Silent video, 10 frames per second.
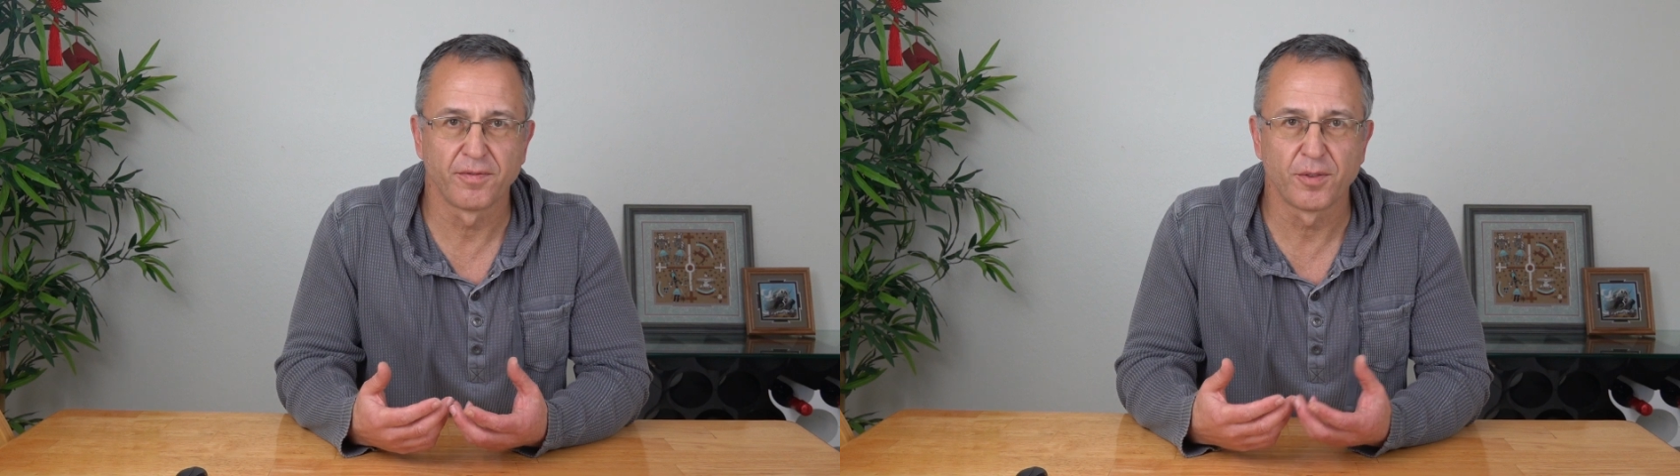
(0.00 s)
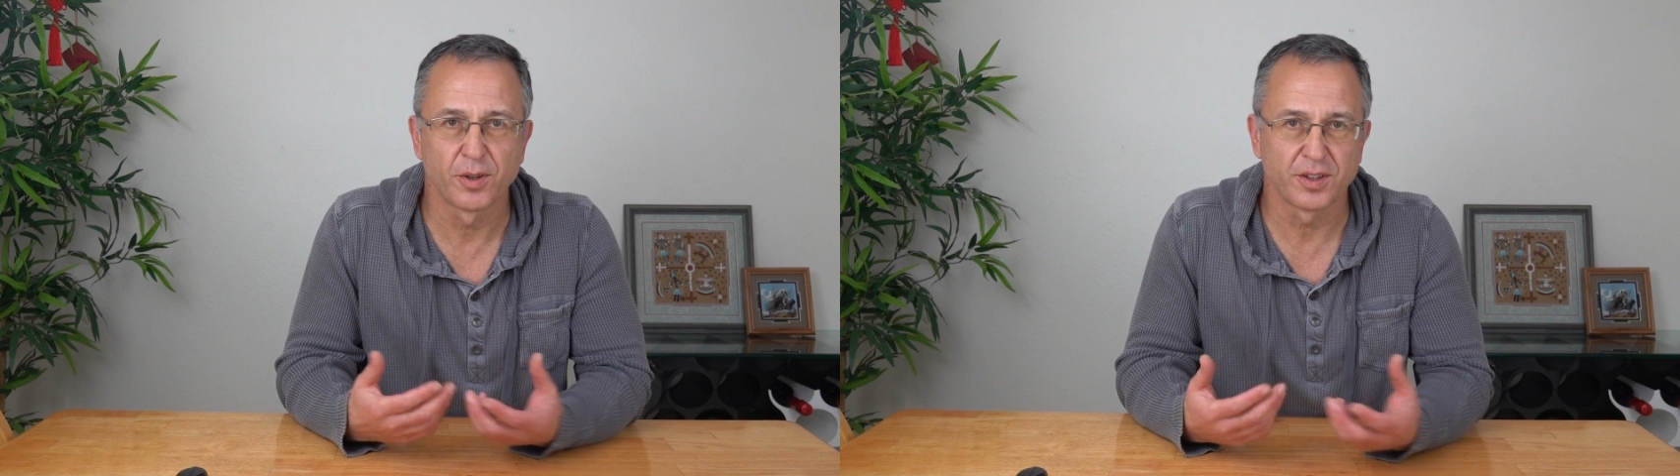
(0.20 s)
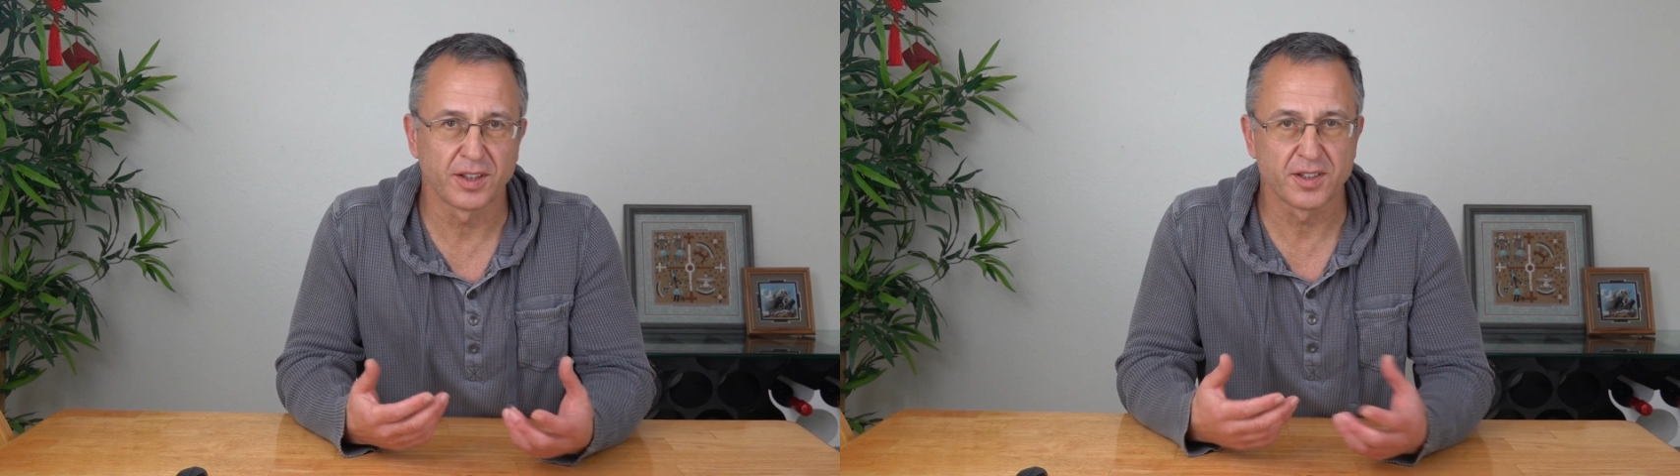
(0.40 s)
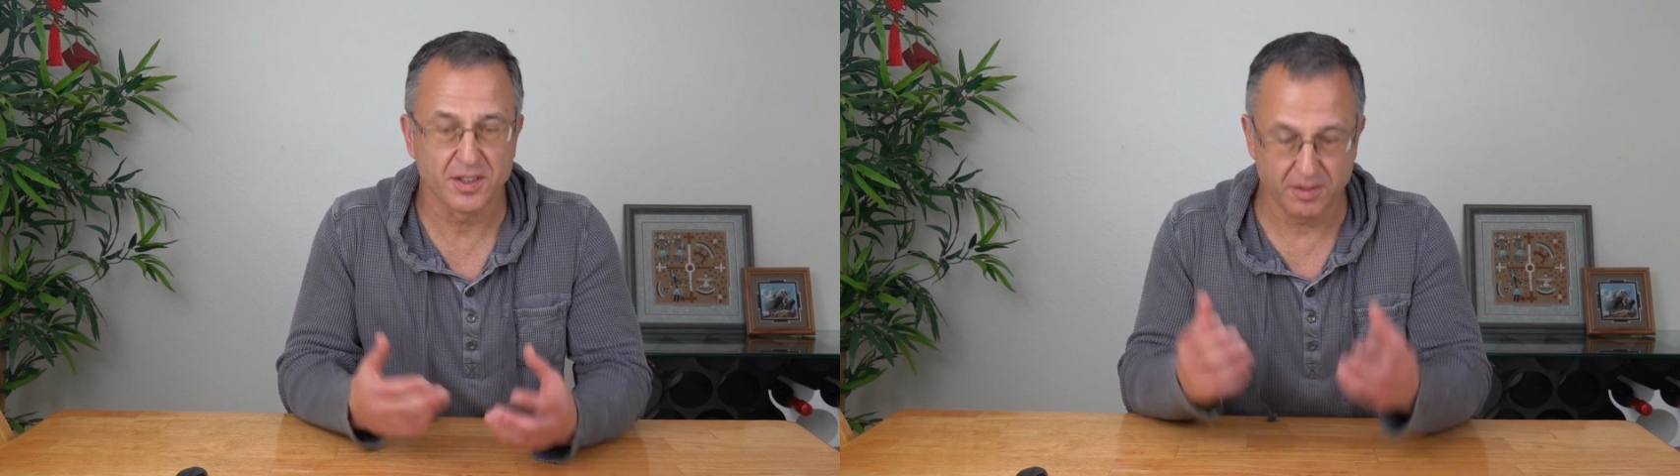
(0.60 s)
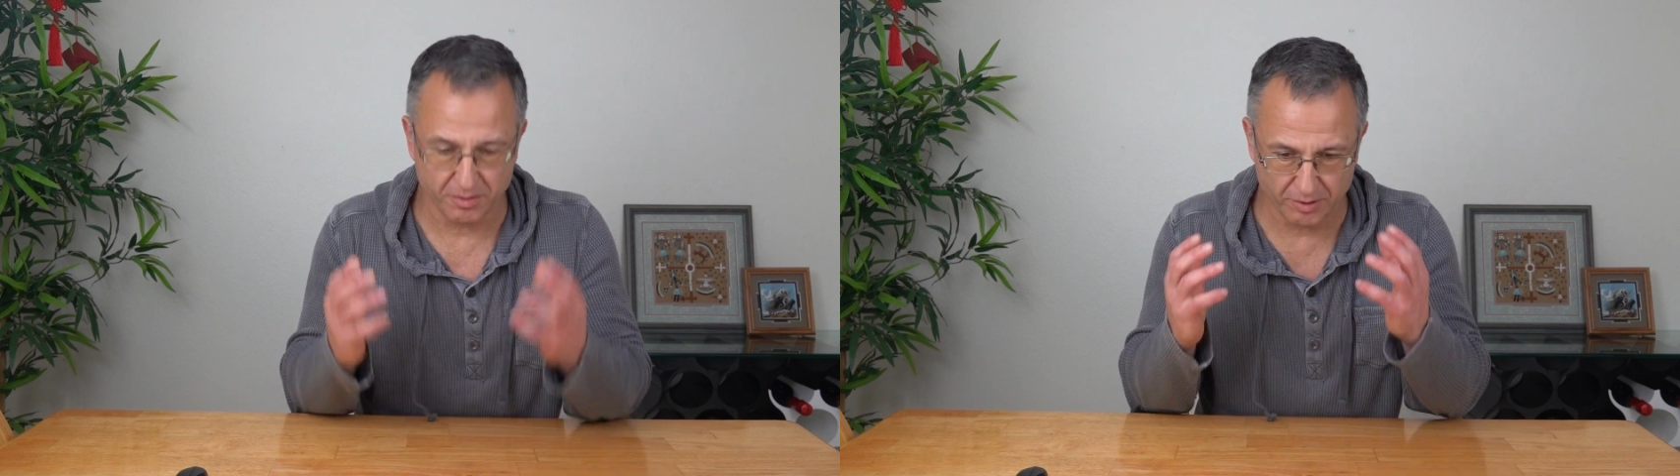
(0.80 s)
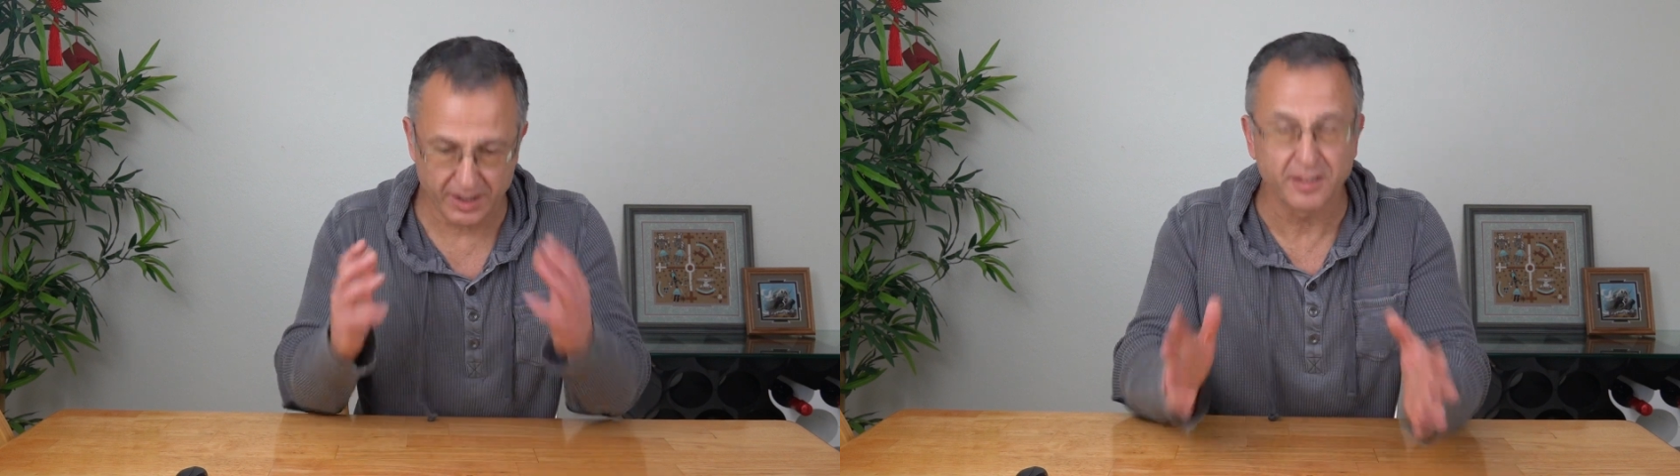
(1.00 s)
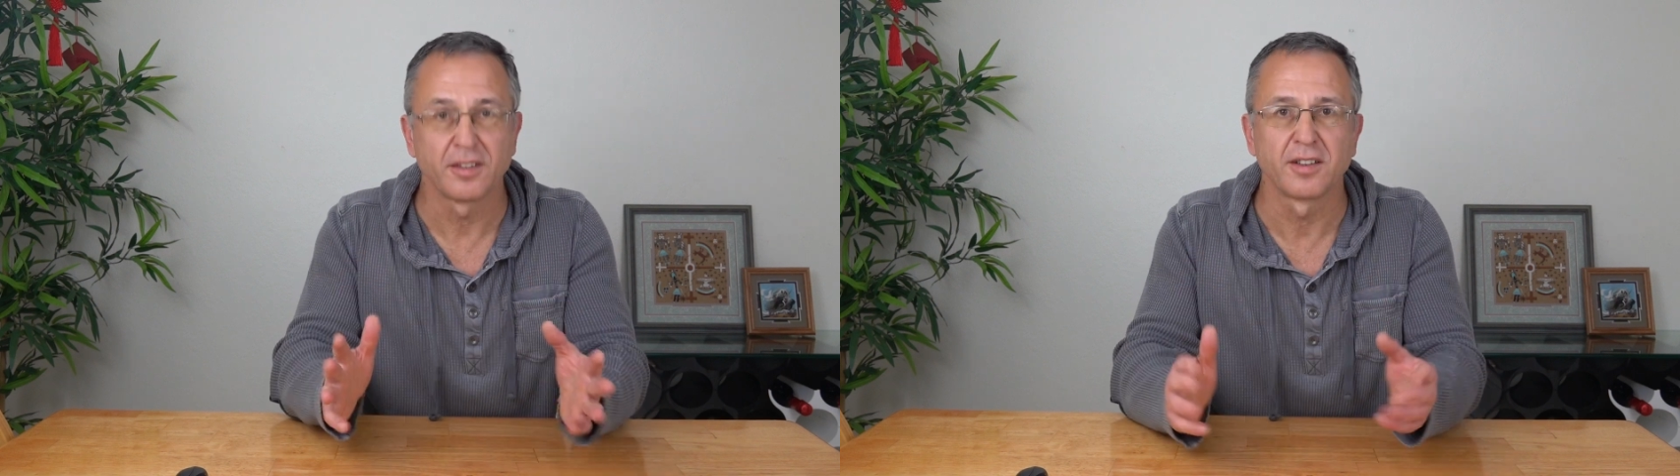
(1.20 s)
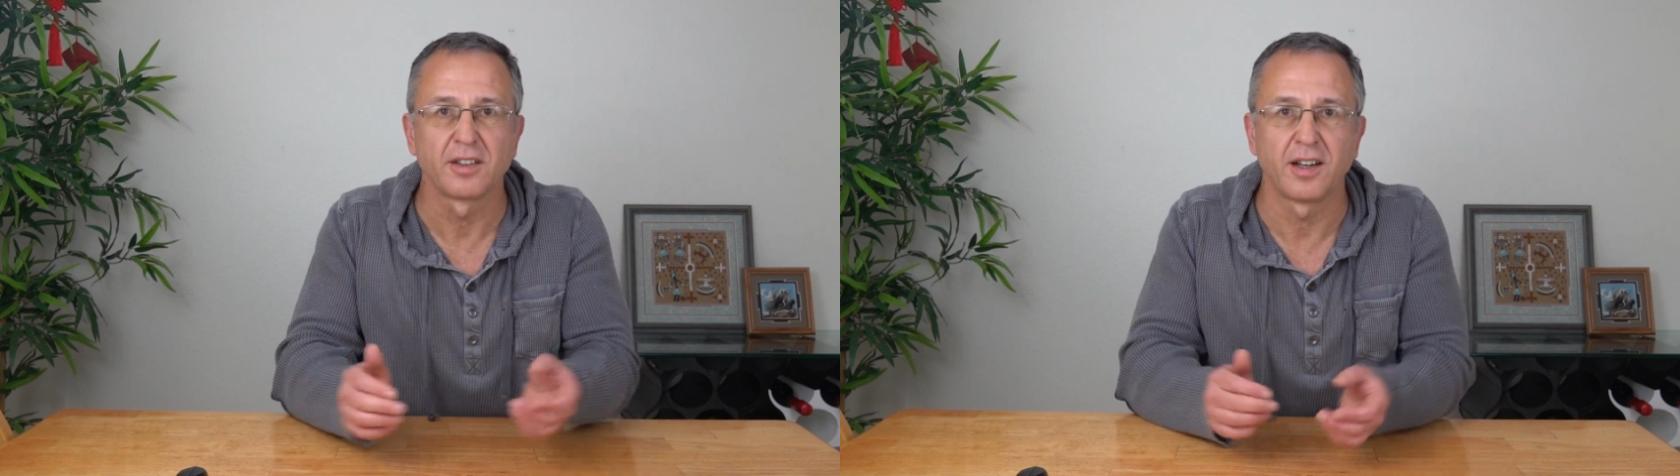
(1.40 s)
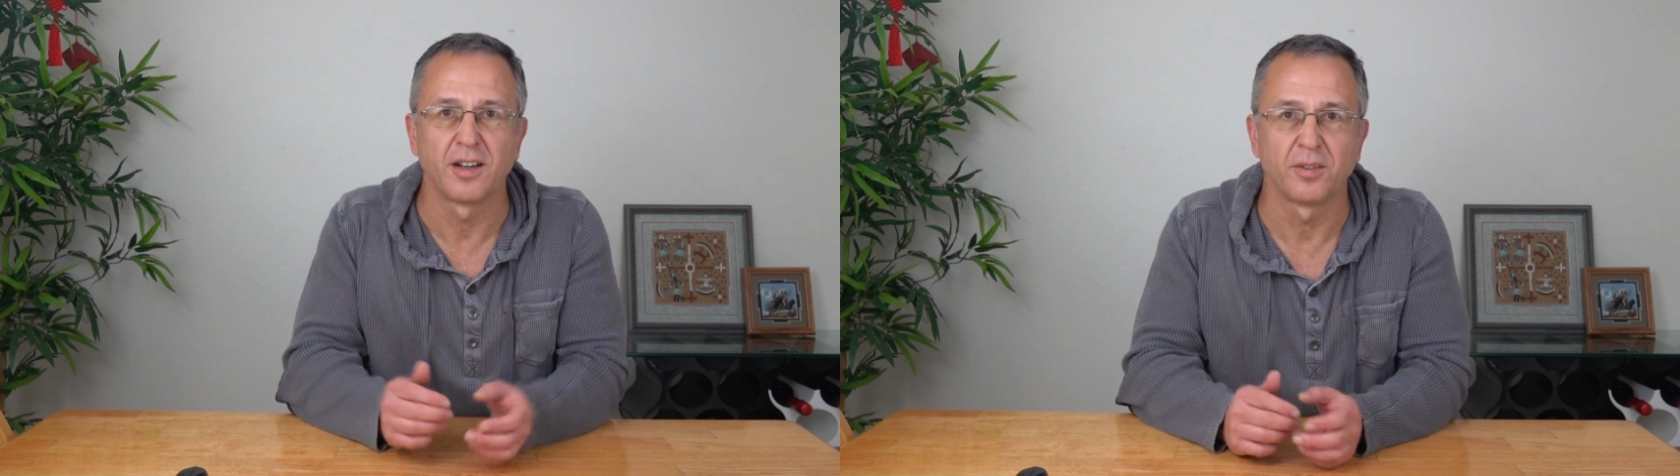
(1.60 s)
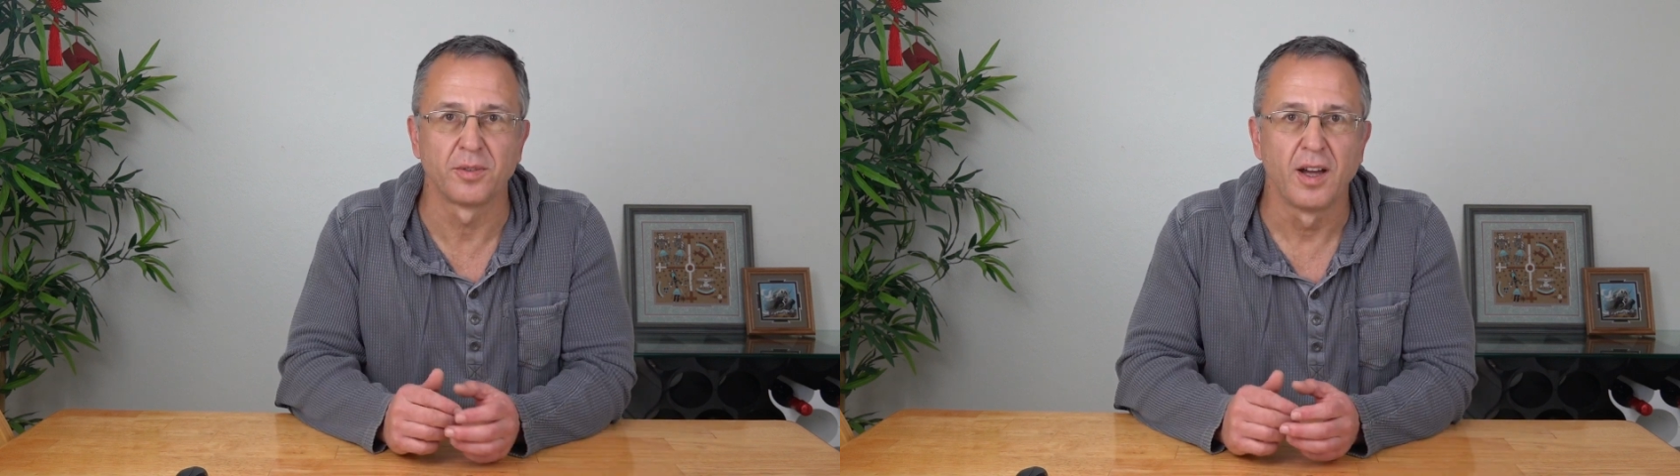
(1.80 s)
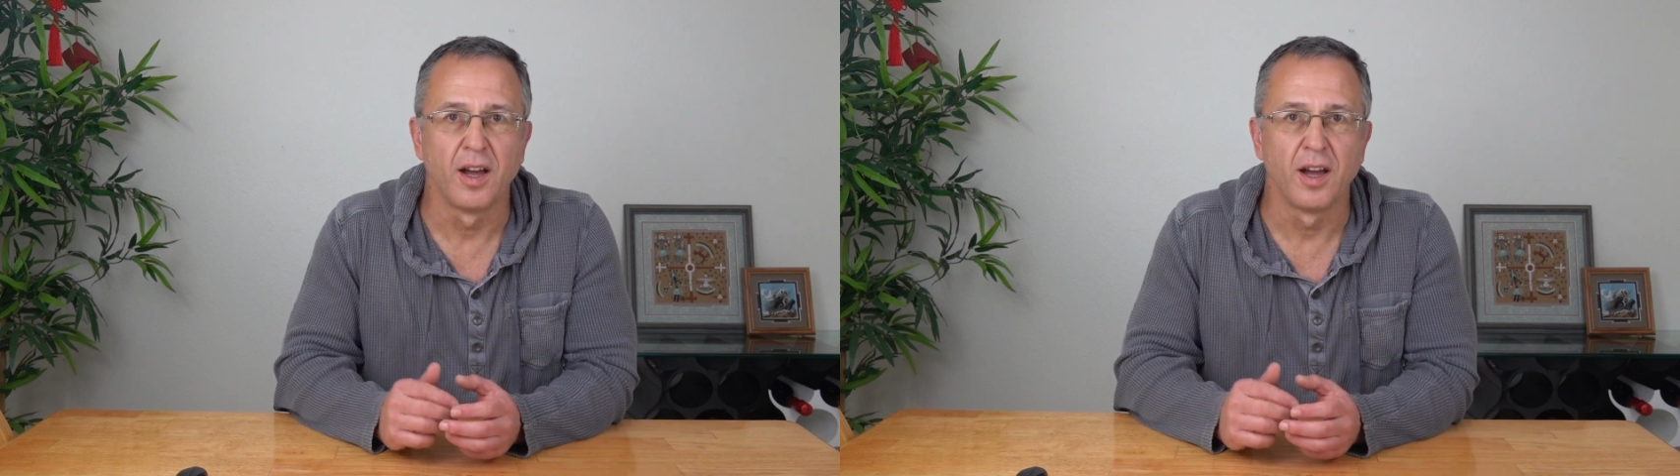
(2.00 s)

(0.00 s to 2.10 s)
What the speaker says: vortex right in the town